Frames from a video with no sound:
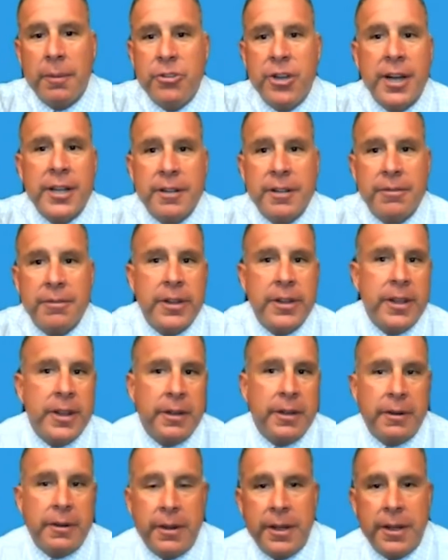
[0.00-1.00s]
objectively,
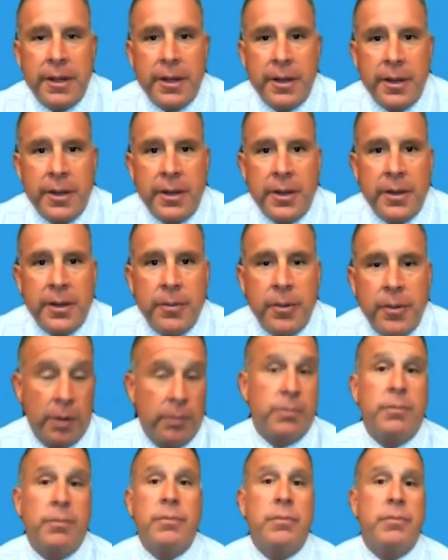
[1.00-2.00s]

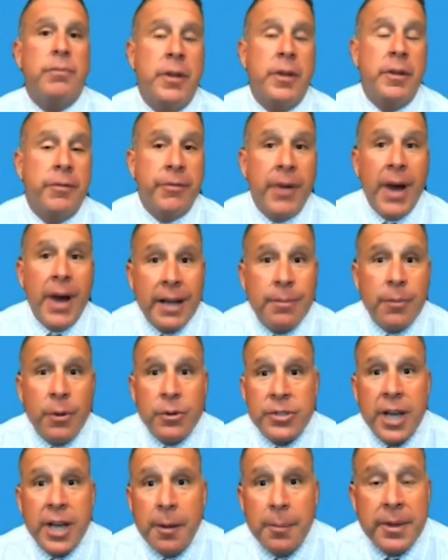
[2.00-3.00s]
in fact,
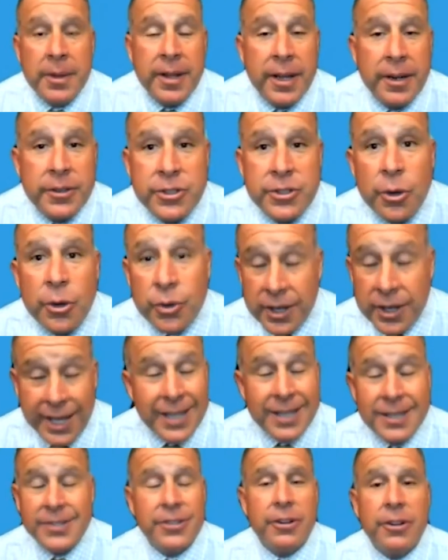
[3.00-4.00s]
most commentators don't
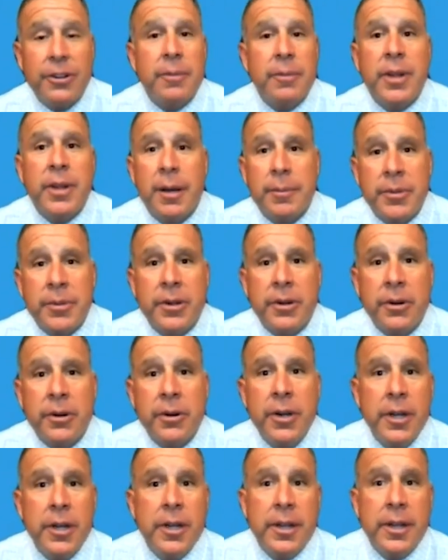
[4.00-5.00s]
consider them top
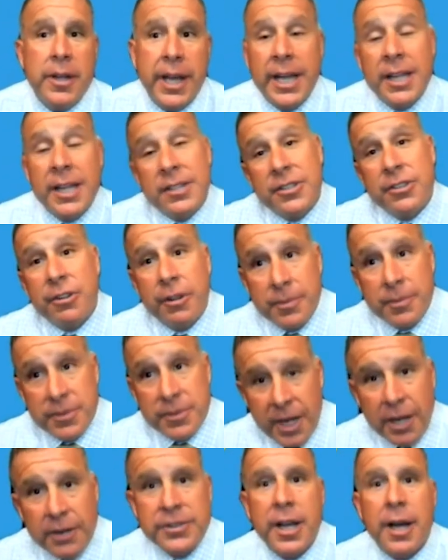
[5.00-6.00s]
tier. They consider
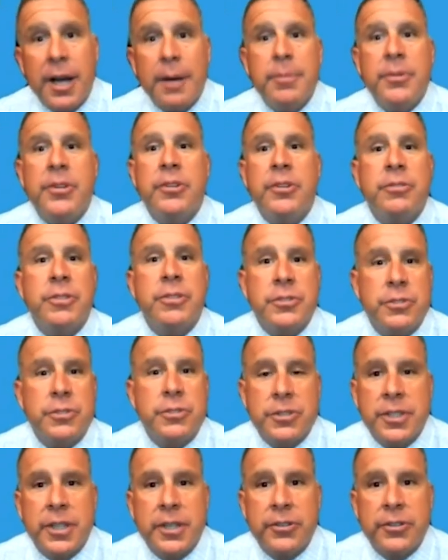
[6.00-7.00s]
themselves top tier trust
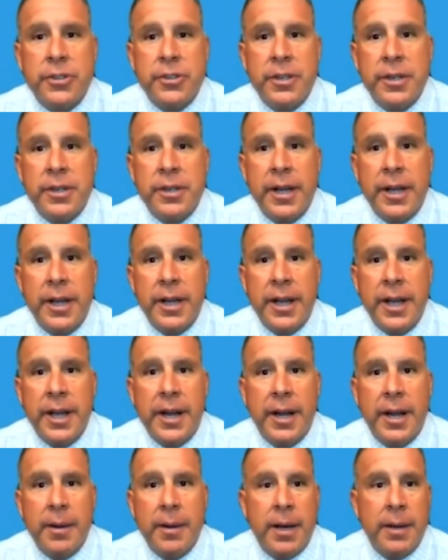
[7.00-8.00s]
jurisdiction. And
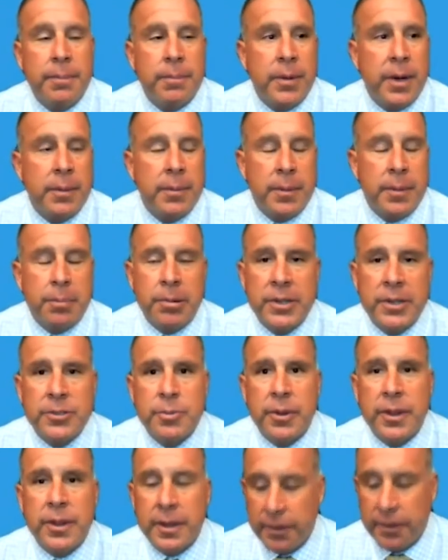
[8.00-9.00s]
I'm
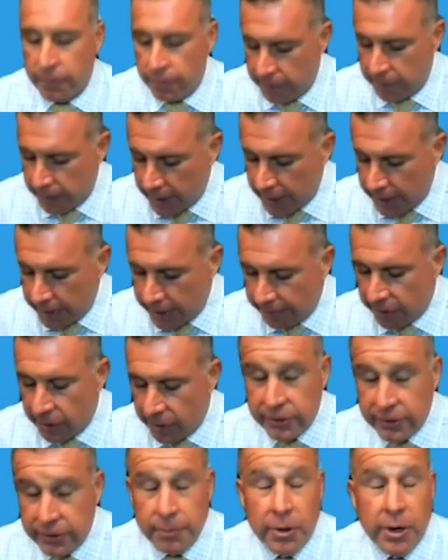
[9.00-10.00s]
impressed with how they've
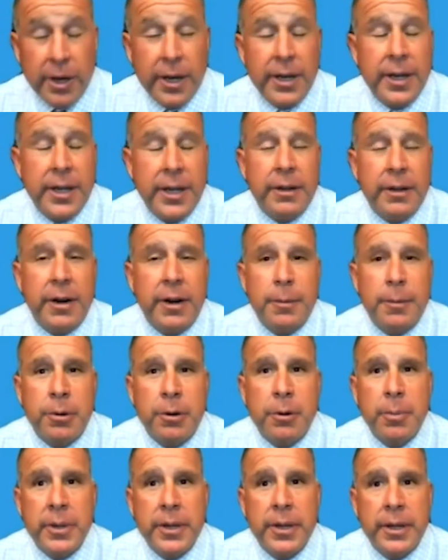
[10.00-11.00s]
gone to market and their
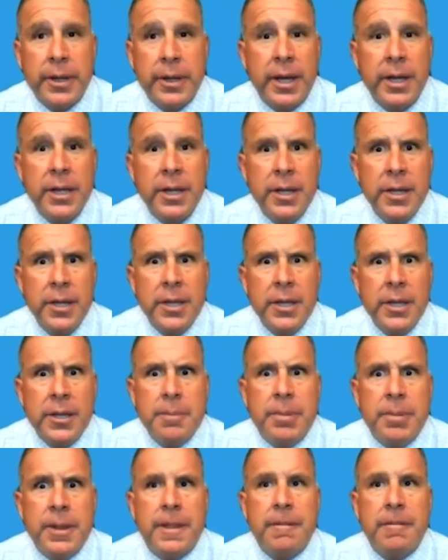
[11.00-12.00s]
hyperbole on that.
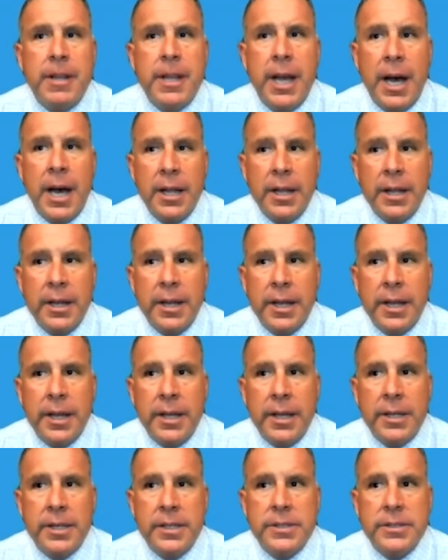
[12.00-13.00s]
But the
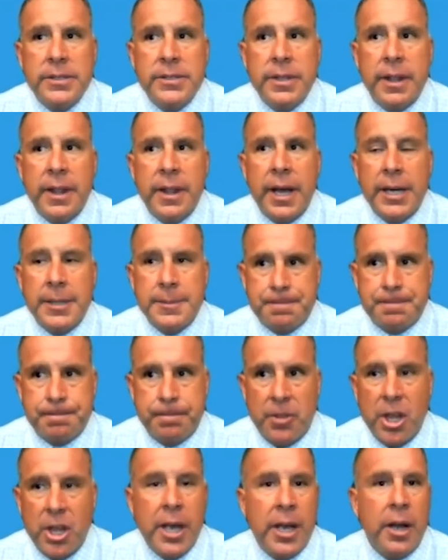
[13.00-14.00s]
reality is that
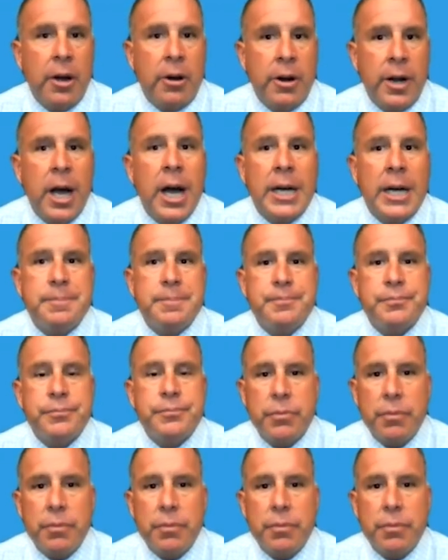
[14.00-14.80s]
they are not.